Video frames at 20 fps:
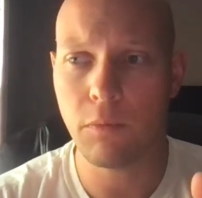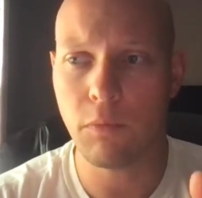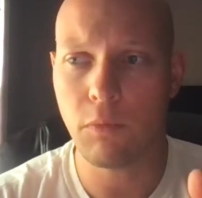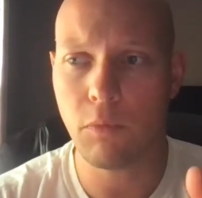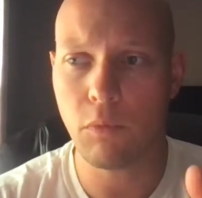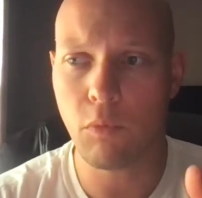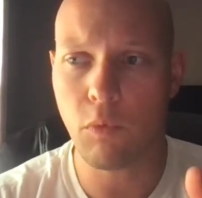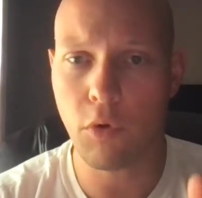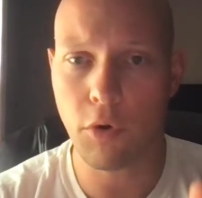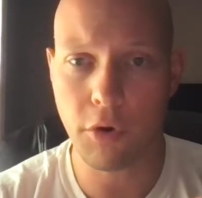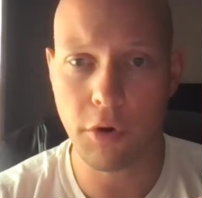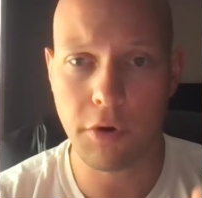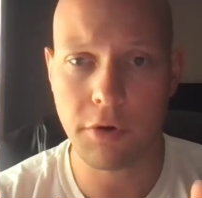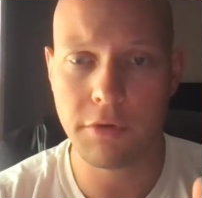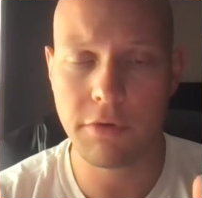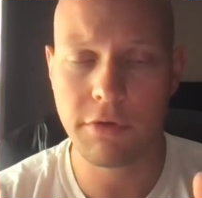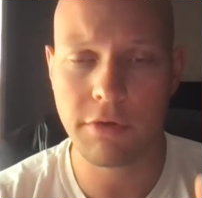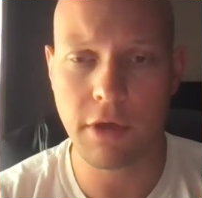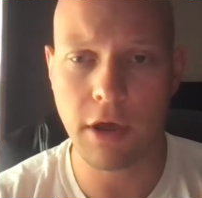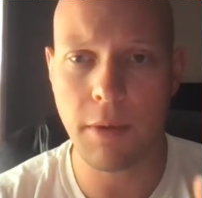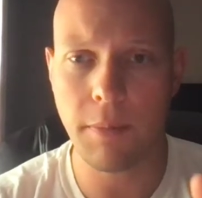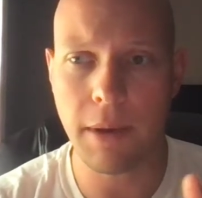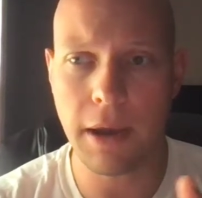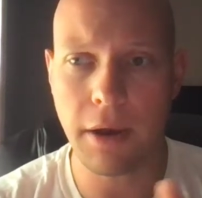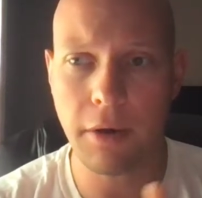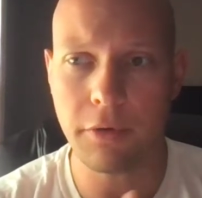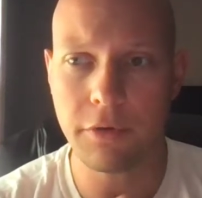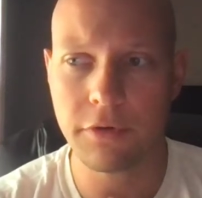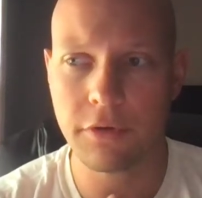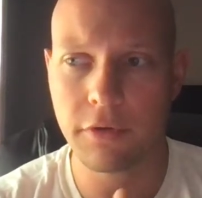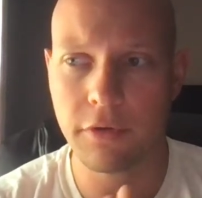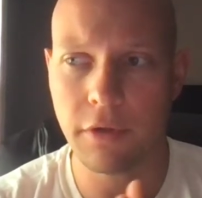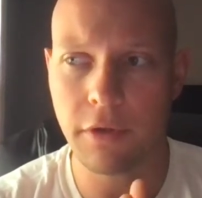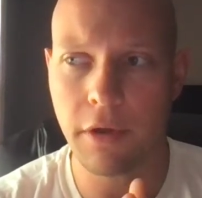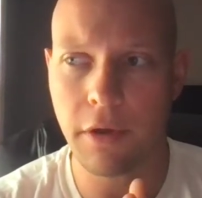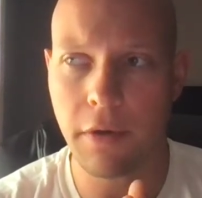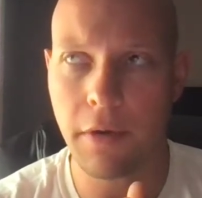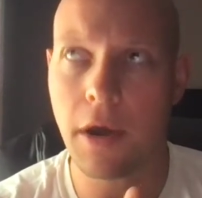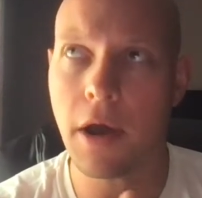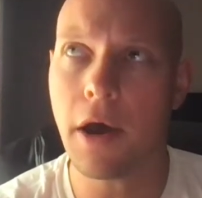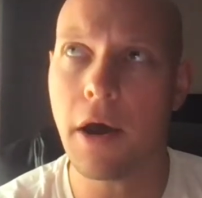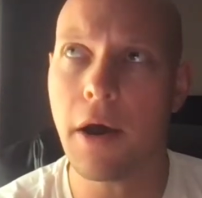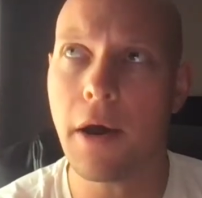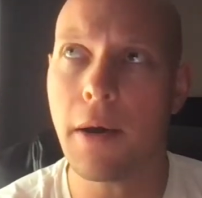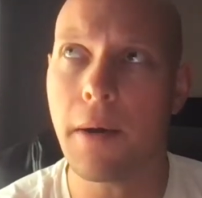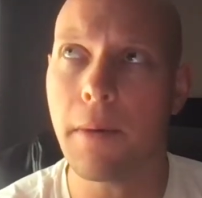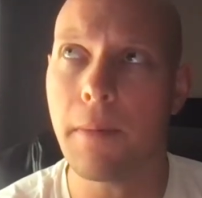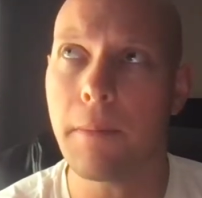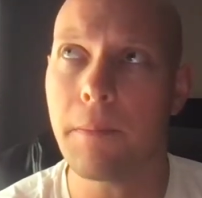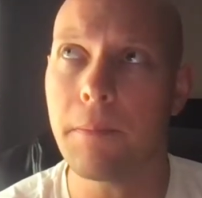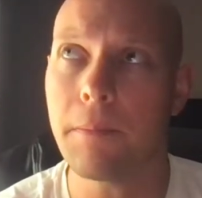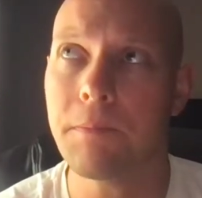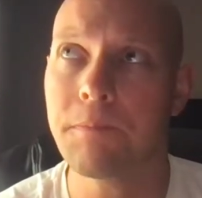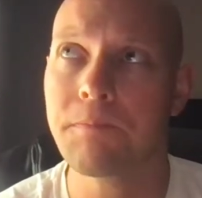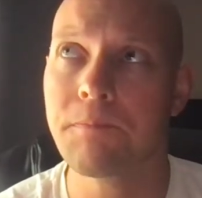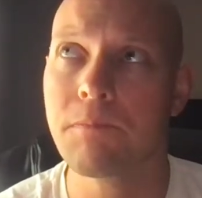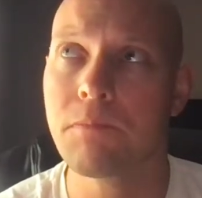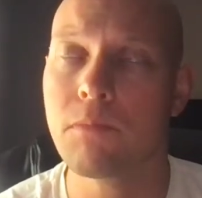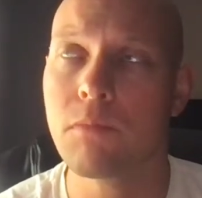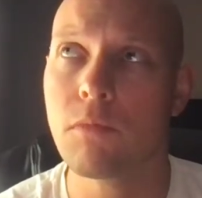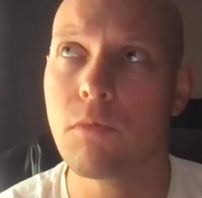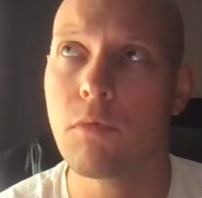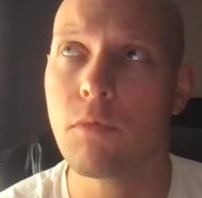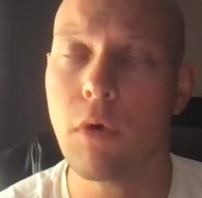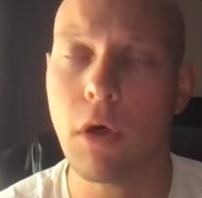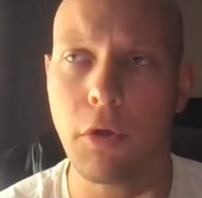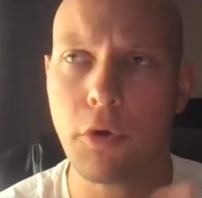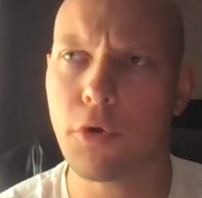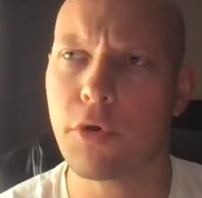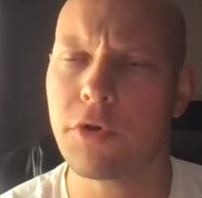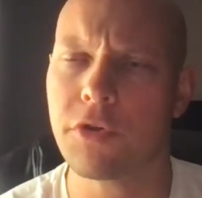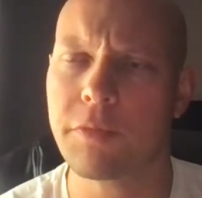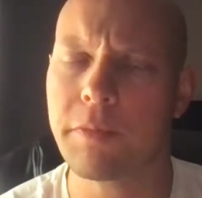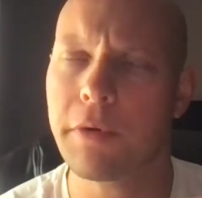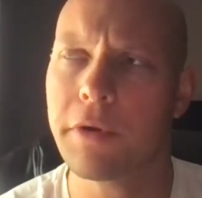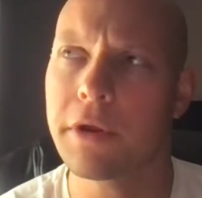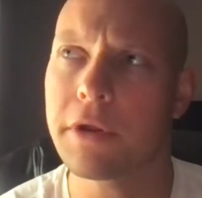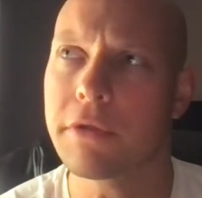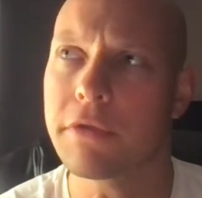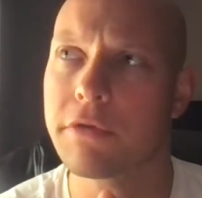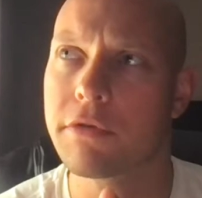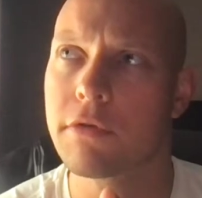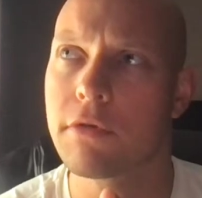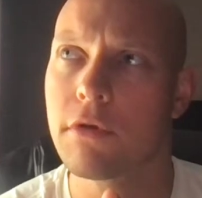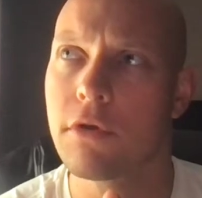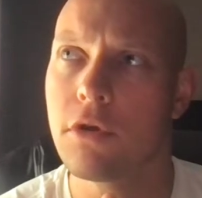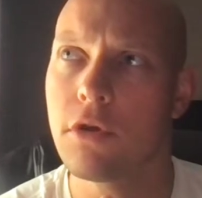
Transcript: words about, her experience